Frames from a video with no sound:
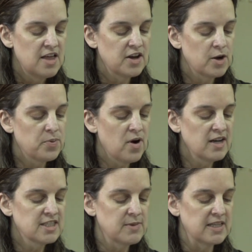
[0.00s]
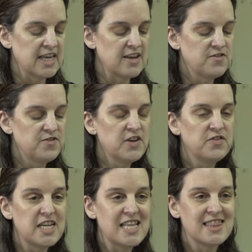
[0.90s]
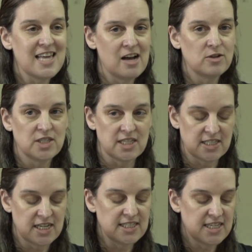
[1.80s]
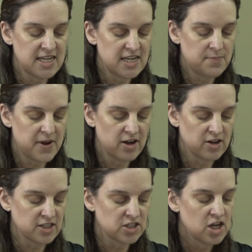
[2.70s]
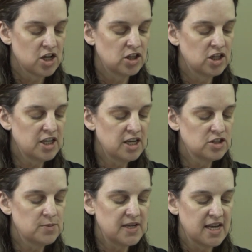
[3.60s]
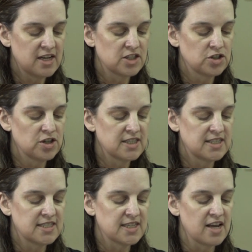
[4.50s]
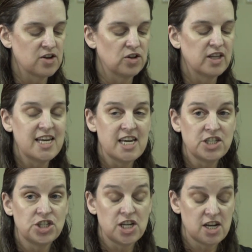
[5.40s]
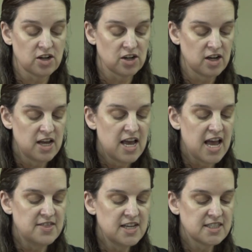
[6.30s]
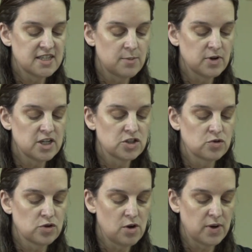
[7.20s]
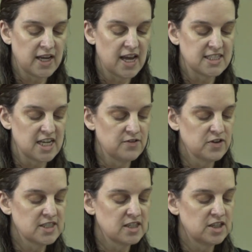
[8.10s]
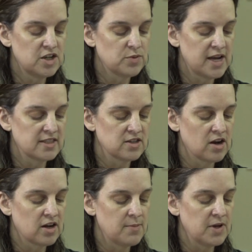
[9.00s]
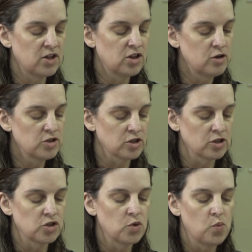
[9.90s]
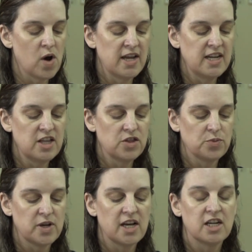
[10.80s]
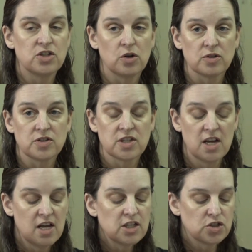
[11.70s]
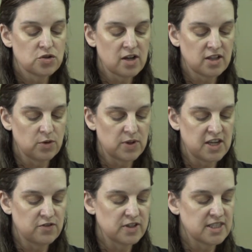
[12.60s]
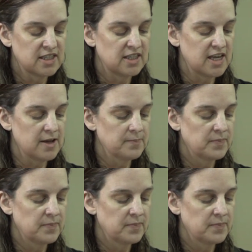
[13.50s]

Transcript: There are approximately 50,000 intended parents looking to begin a surrogacy cycle each year, and this number is growing as infertility rates are coming closer to 1 in 3 adults struggling with infertility.